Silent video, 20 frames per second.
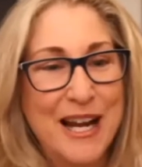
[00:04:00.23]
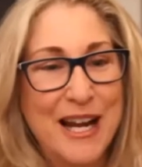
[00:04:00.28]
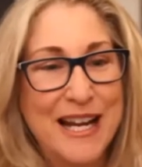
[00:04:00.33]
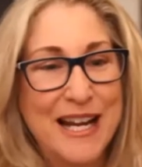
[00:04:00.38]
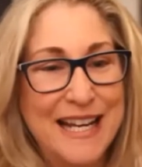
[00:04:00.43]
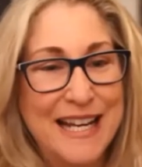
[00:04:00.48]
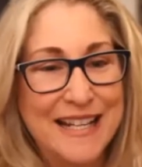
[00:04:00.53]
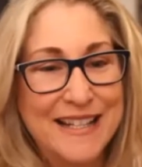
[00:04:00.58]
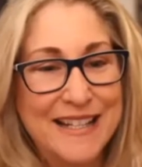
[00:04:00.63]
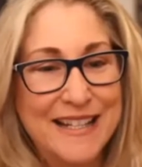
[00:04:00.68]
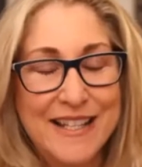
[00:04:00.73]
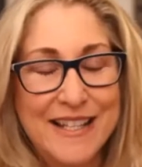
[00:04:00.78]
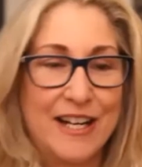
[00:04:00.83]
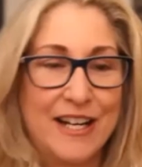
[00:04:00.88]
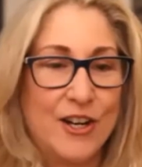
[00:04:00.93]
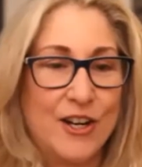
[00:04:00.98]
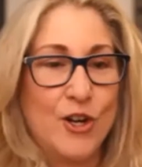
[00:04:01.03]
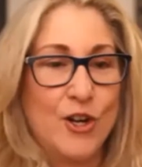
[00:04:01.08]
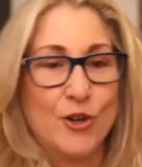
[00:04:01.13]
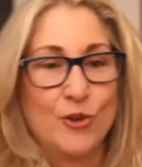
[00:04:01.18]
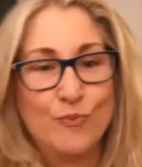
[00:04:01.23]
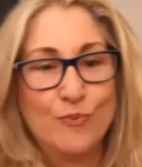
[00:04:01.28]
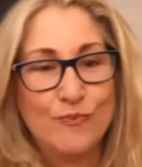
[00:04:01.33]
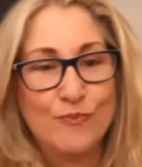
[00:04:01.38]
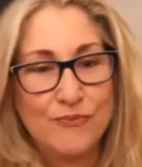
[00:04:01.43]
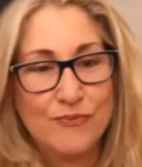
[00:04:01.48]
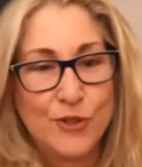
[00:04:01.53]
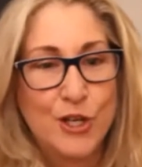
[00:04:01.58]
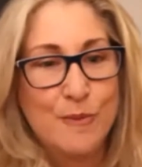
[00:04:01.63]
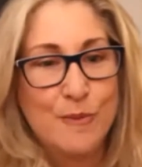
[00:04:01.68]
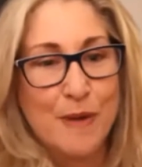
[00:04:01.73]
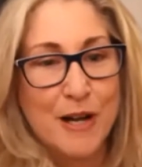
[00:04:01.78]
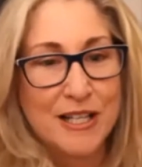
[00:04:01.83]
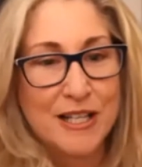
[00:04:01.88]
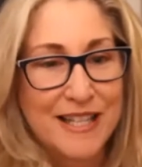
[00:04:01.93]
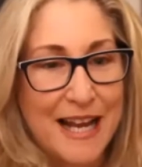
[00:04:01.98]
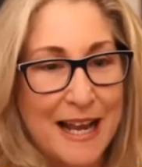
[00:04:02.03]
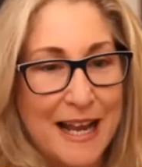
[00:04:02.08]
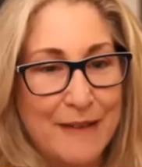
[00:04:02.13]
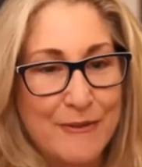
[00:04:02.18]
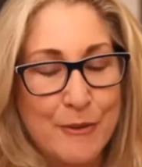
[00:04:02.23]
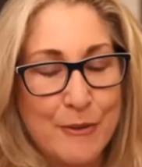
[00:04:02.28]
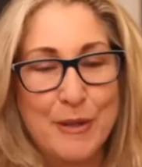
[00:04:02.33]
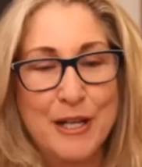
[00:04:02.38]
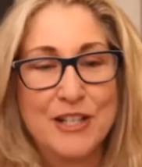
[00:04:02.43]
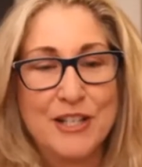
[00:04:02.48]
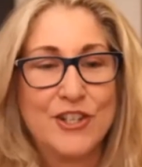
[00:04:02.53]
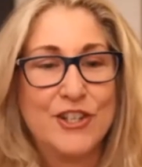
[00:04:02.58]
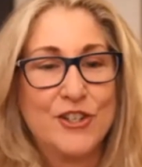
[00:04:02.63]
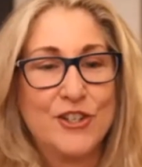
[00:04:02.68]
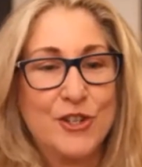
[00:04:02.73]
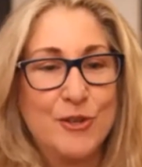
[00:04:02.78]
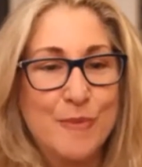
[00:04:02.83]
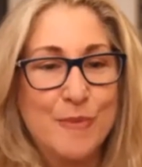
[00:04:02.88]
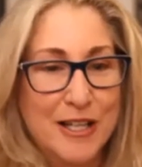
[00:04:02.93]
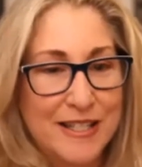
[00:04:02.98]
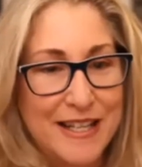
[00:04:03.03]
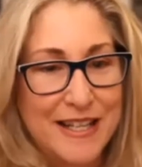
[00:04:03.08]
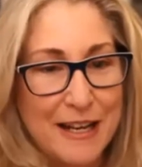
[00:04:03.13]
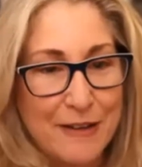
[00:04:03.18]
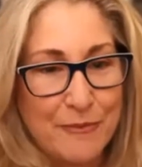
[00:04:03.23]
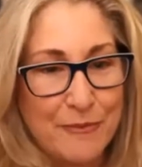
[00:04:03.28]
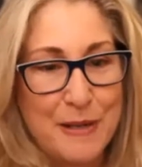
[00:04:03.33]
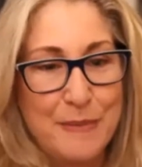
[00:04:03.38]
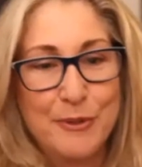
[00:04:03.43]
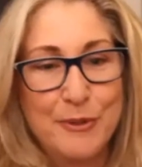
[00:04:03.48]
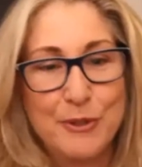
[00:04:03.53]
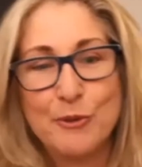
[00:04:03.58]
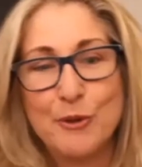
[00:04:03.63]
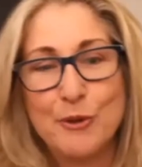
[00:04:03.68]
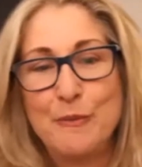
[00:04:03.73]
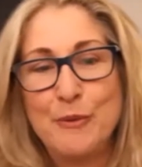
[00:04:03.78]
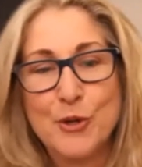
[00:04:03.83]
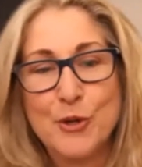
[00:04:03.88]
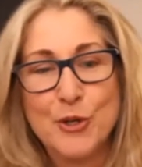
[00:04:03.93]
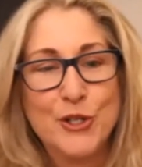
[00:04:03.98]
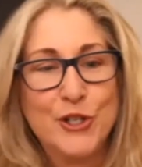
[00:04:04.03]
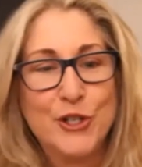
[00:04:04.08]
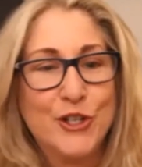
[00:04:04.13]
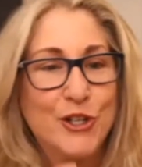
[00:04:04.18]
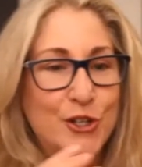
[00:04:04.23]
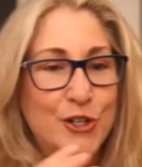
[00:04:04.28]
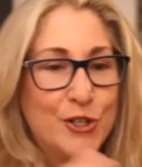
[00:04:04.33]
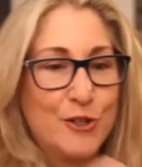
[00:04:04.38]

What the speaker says: right, it's like, oh, she must have a budget. She must have people report to her.